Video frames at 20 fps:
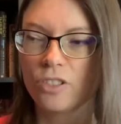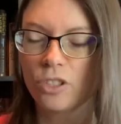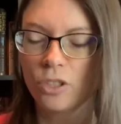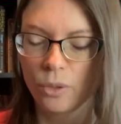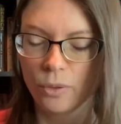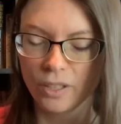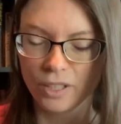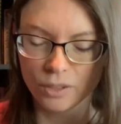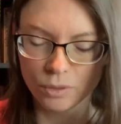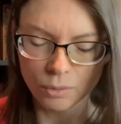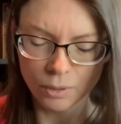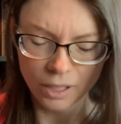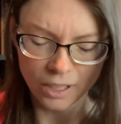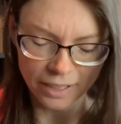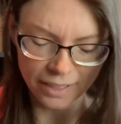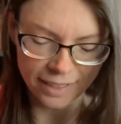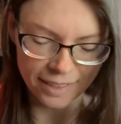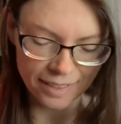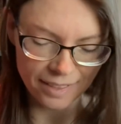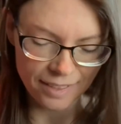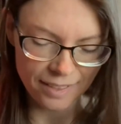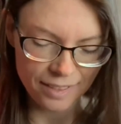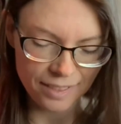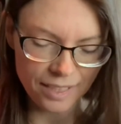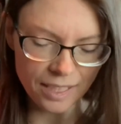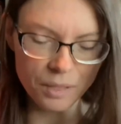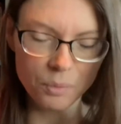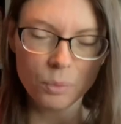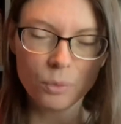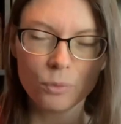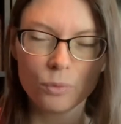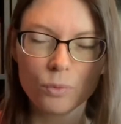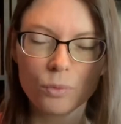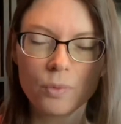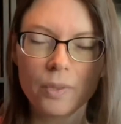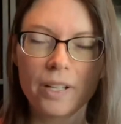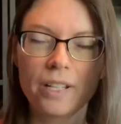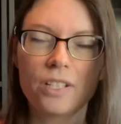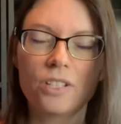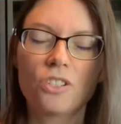So these really deep,
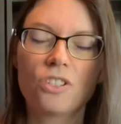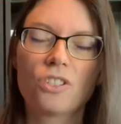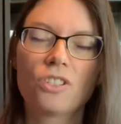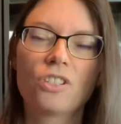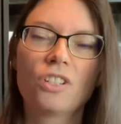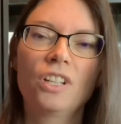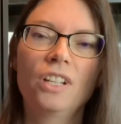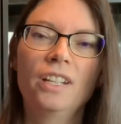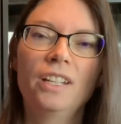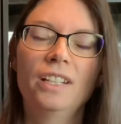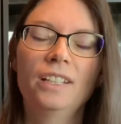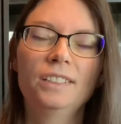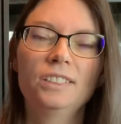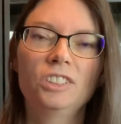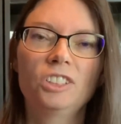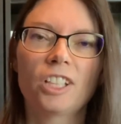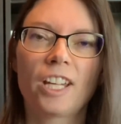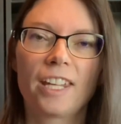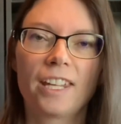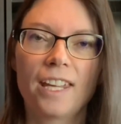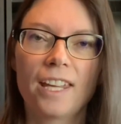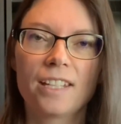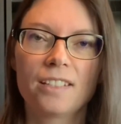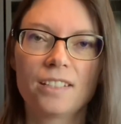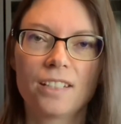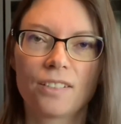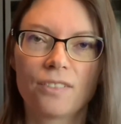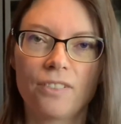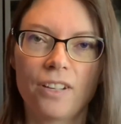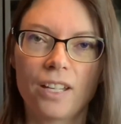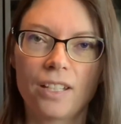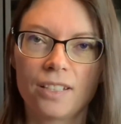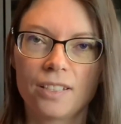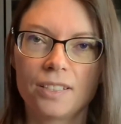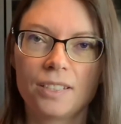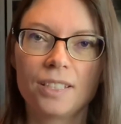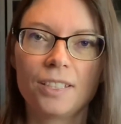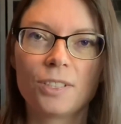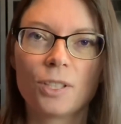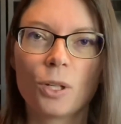rich, gigantic
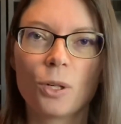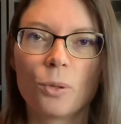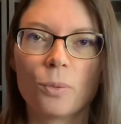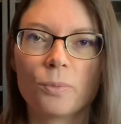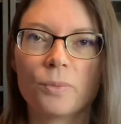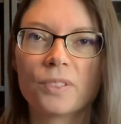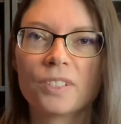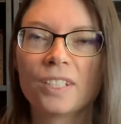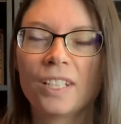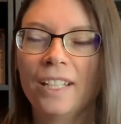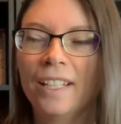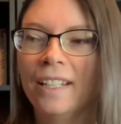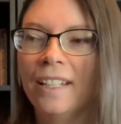fantasy tomes.